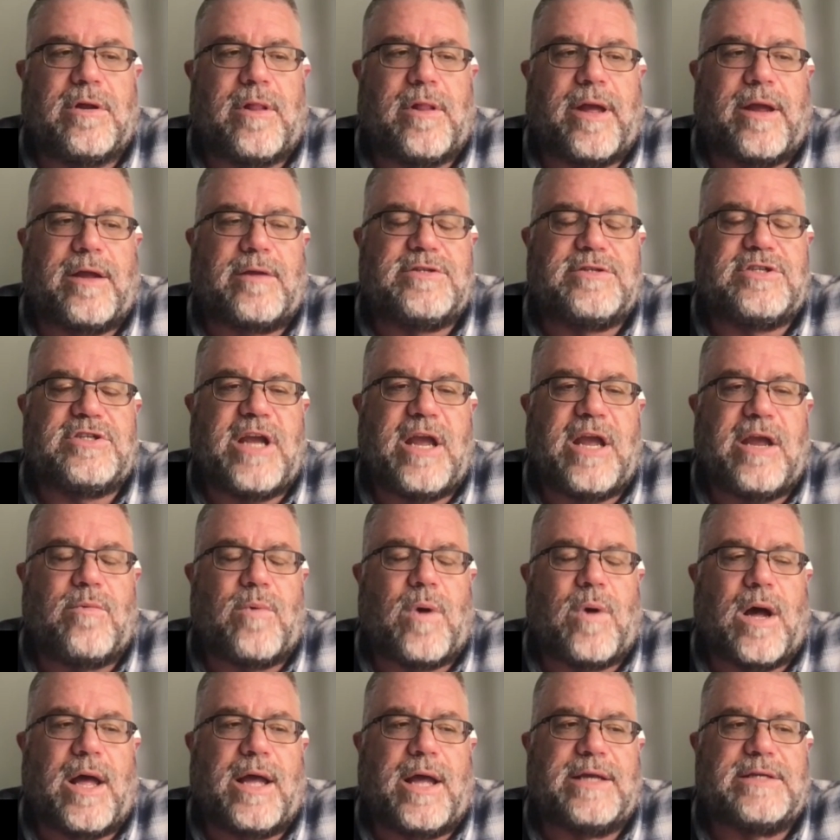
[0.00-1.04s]
like
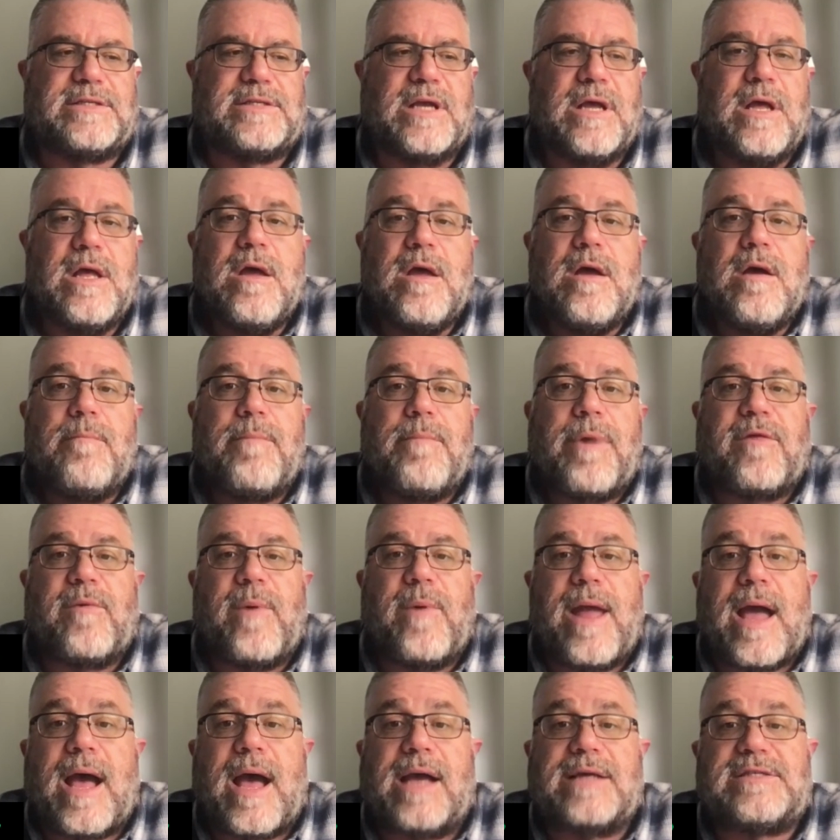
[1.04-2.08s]
gain wise. By the
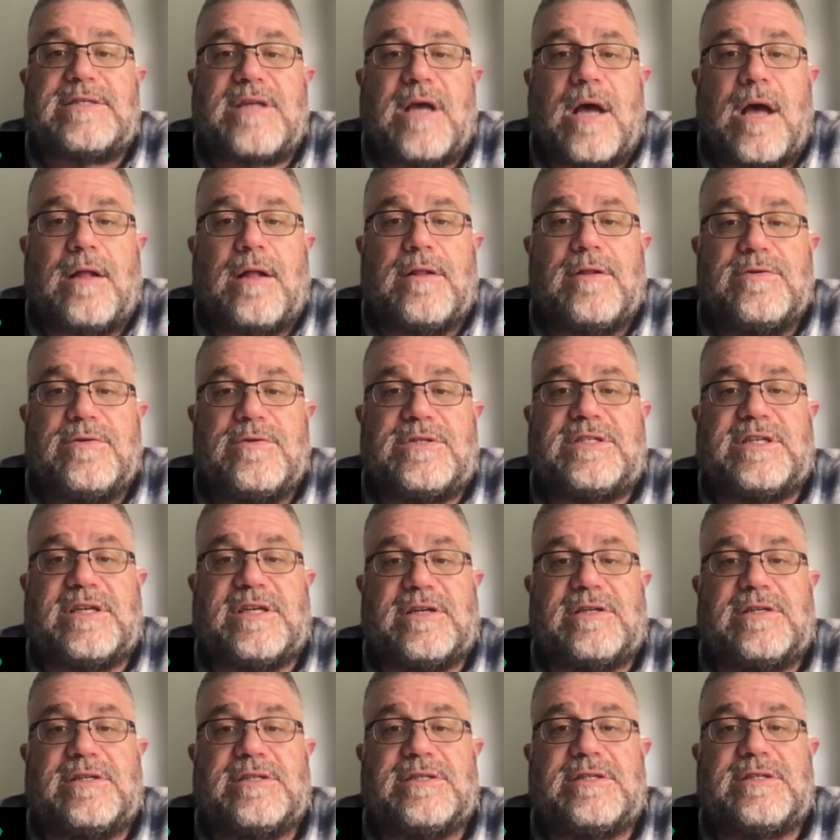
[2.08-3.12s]
way, I saw
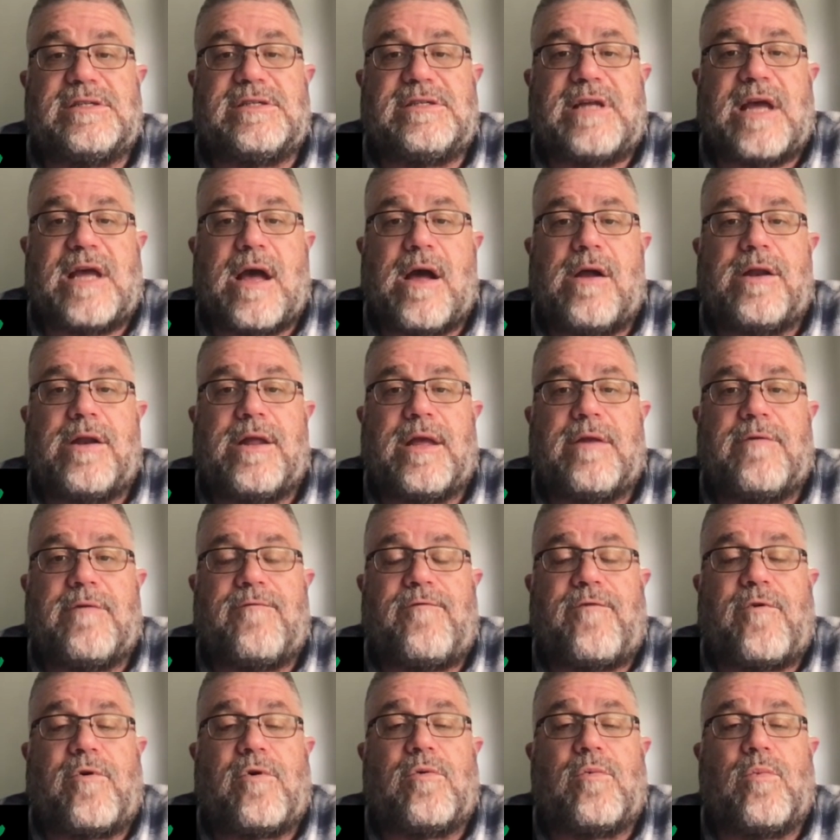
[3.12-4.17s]
Lucille's down in
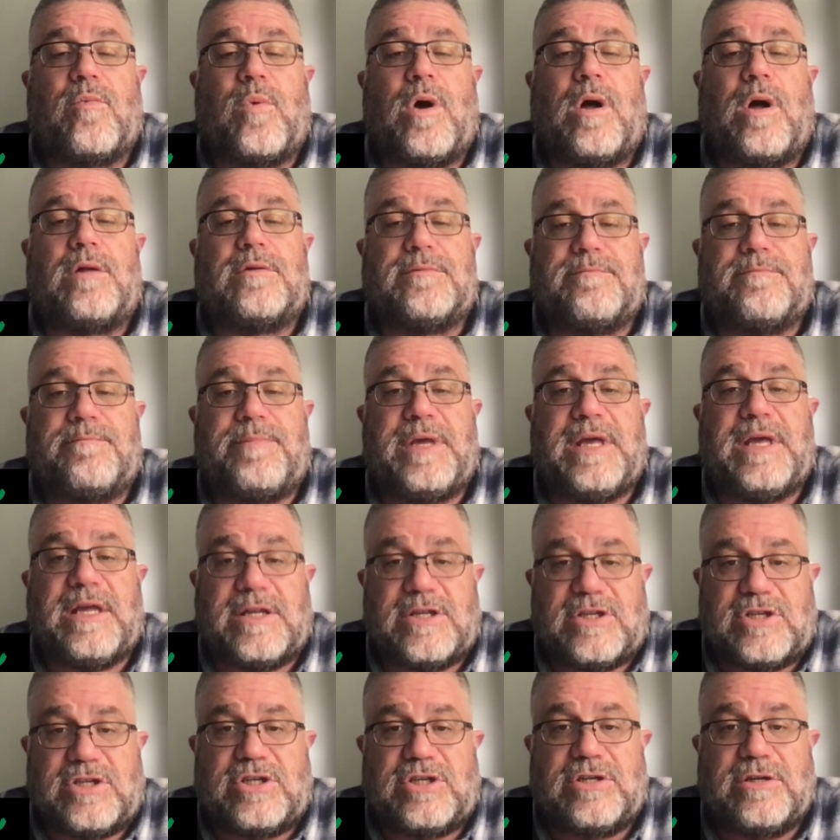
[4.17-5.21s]
Fort Walton
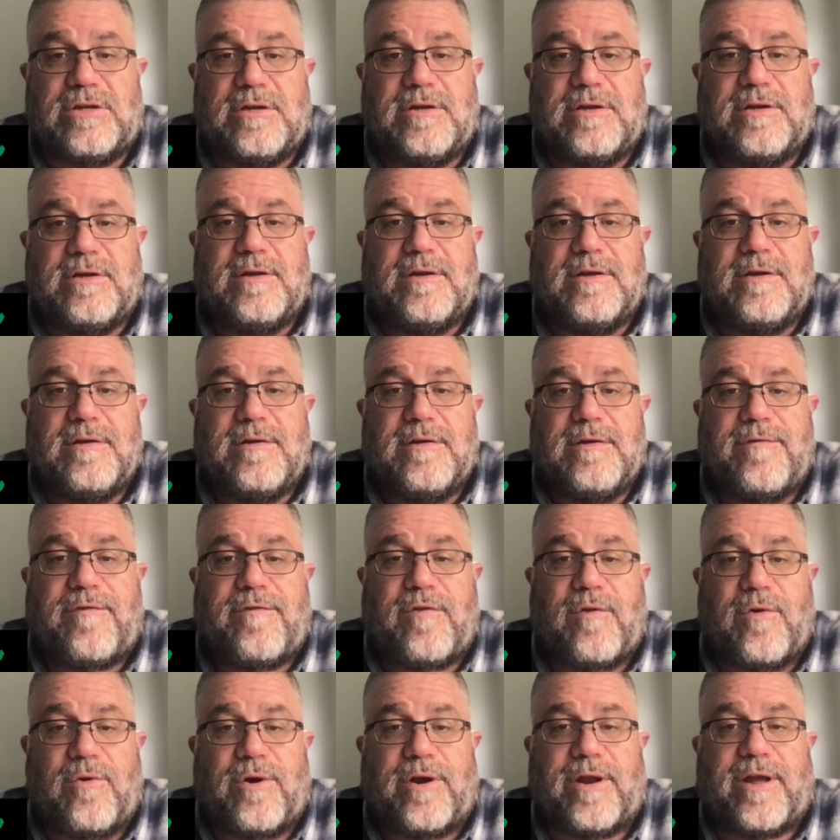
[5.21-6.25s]
Beach,
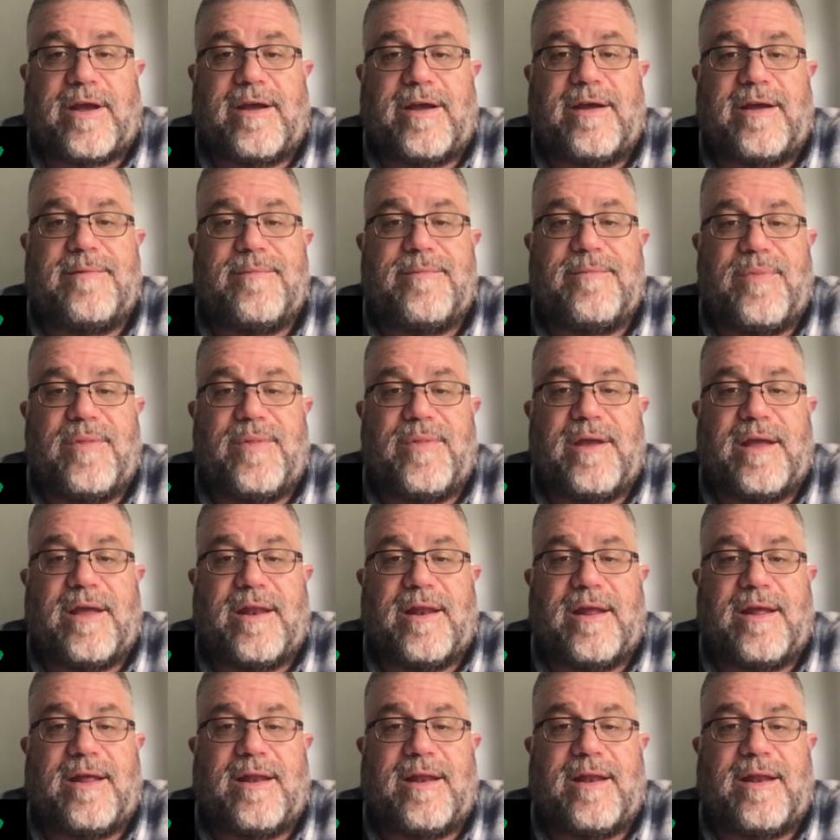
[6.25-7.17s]
Florida. And I